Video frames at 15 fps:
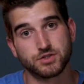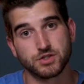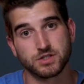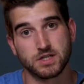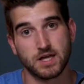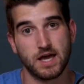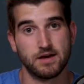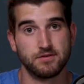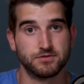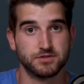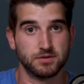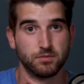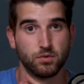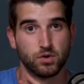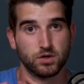just to have
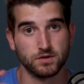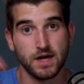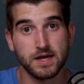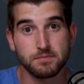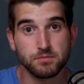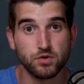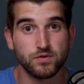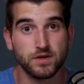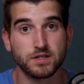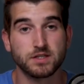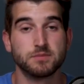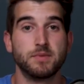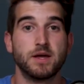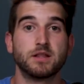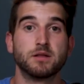some more light moving
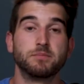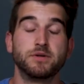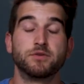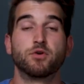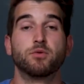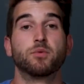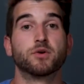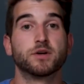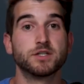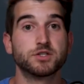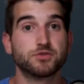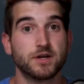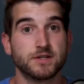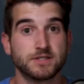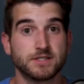to make the B-roll more
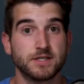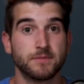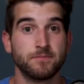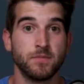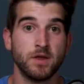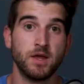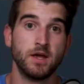interesting.